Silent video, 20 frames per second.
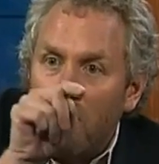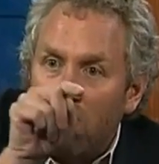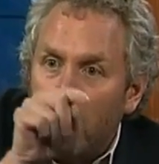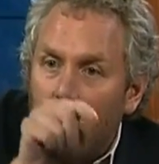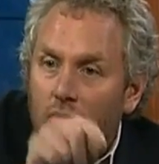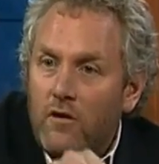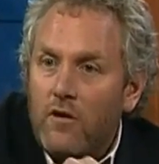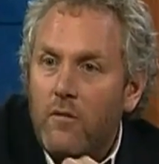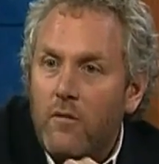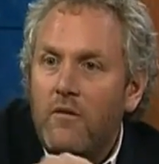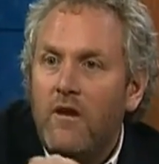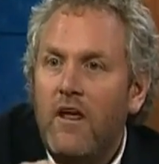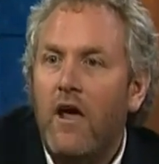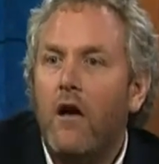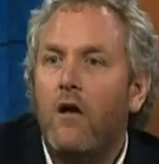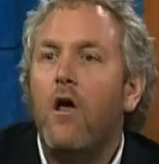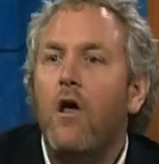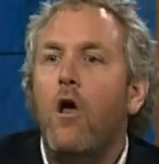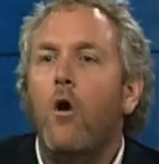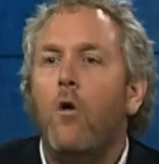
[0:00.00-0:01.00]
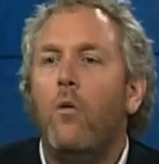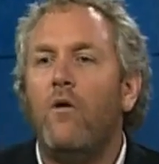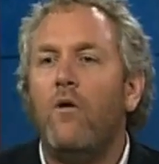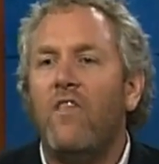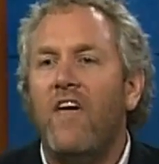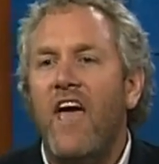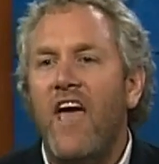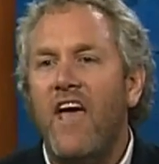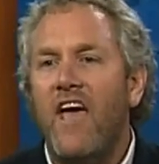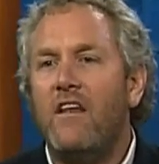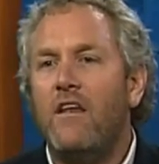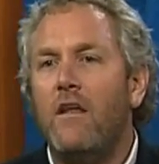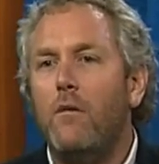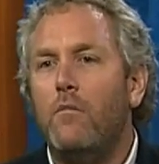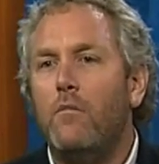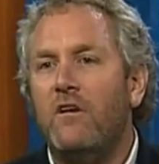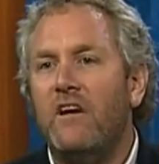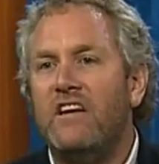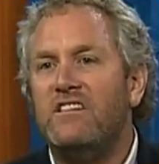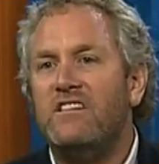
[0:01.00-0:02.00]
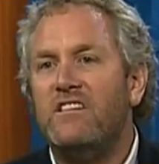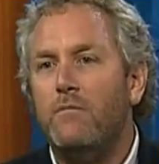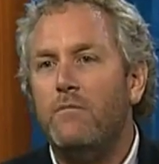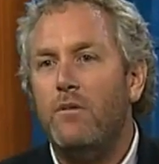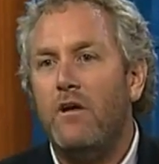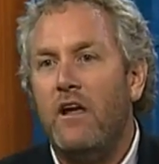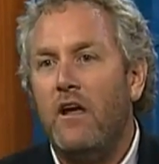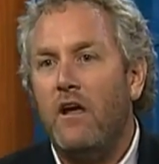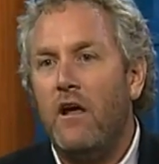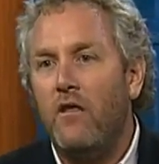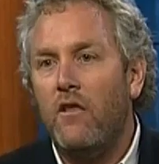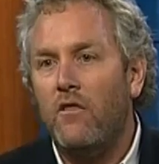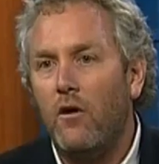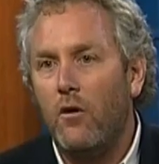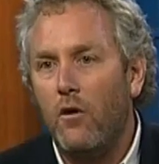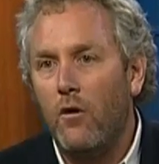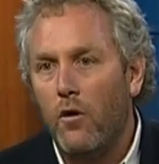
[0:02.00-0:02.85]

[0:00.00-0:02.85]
took him down, while the NAACP and the